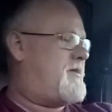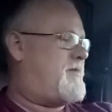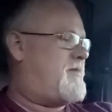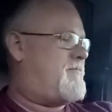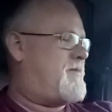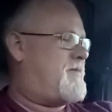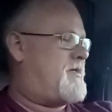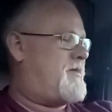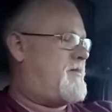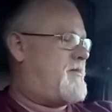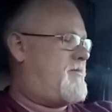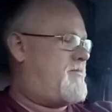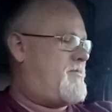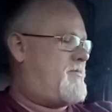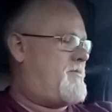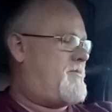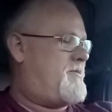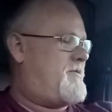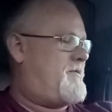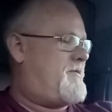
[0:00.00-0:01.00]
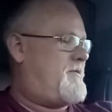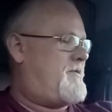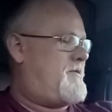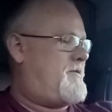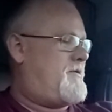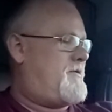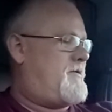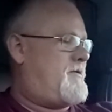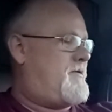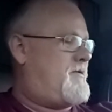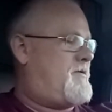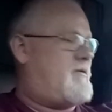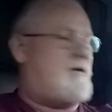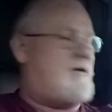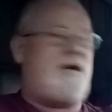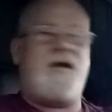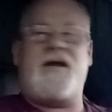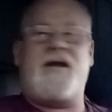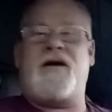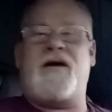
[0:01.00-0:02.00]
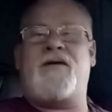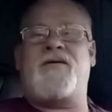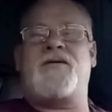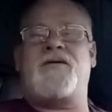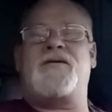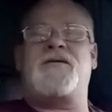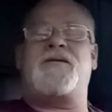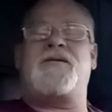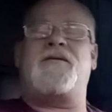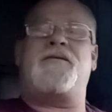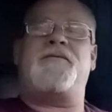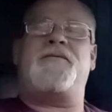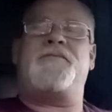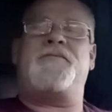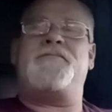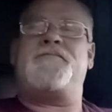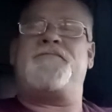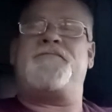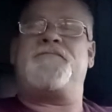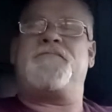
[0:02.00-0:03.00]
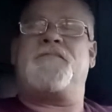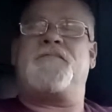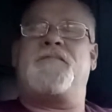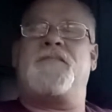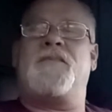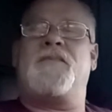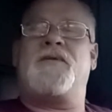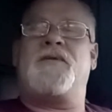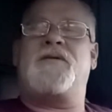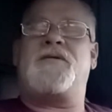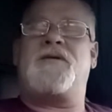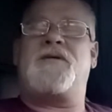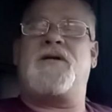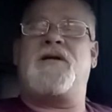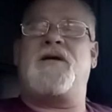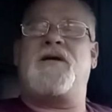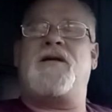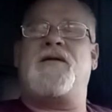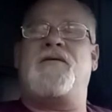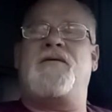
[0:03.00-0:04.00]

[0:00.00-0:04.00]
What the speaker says: damn day. 8 hours, still ain't